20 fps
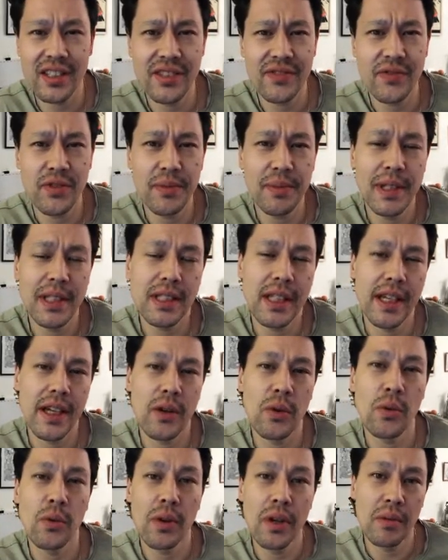For me it's like a
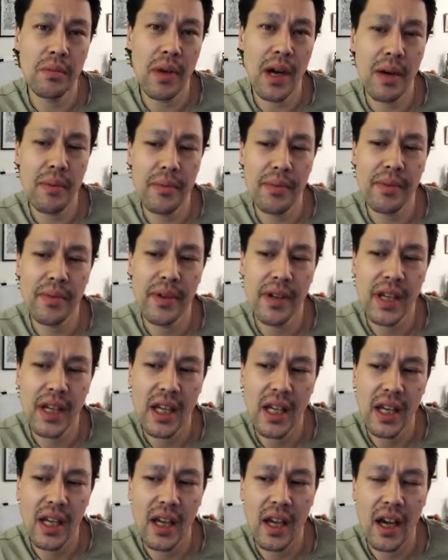warm-up.
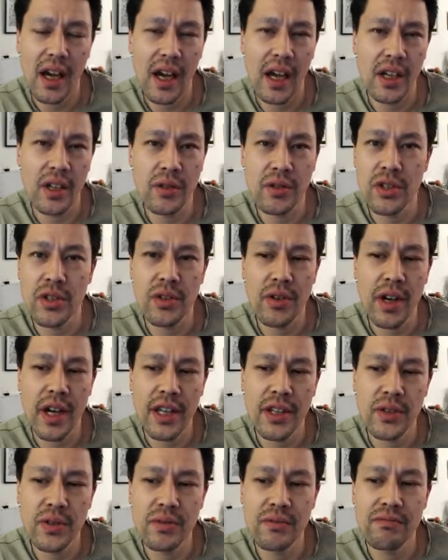I don't try
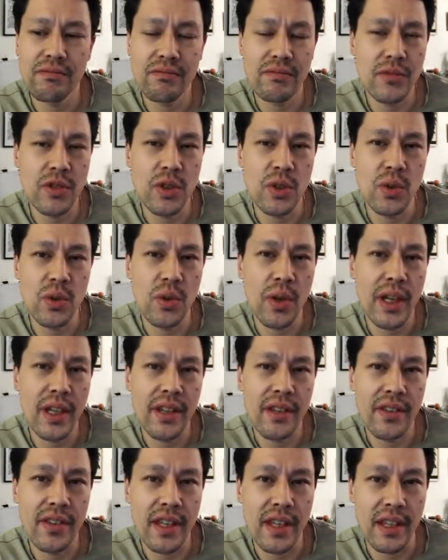to do
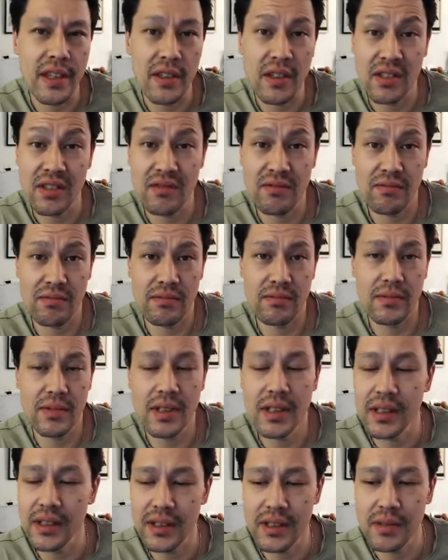anything
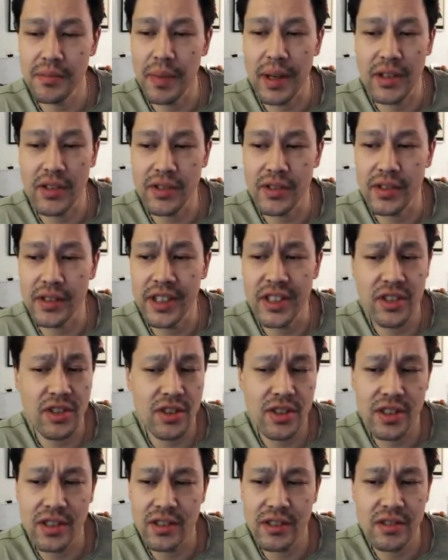special. It's
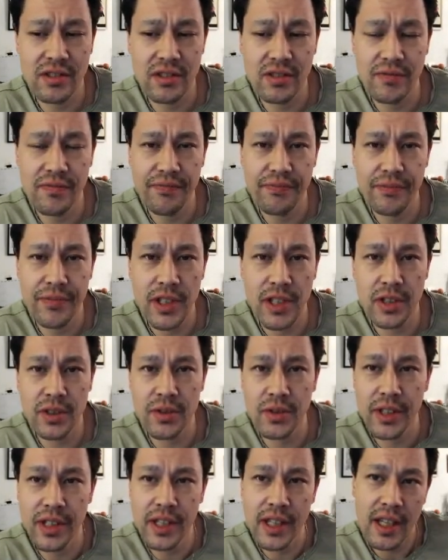just
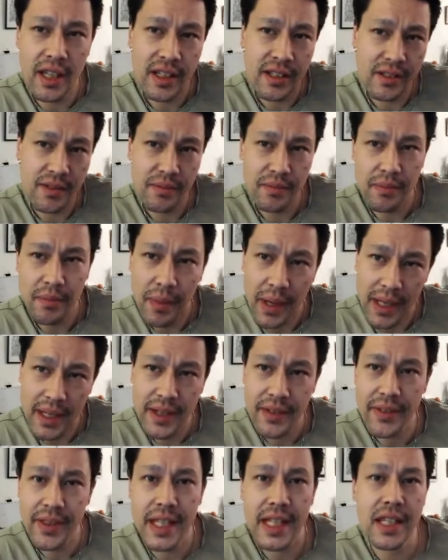to get my
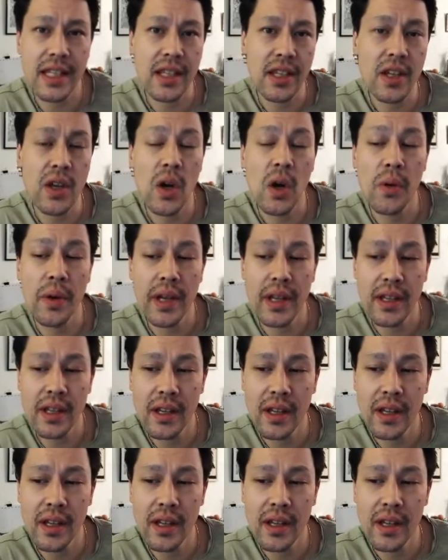thinking going.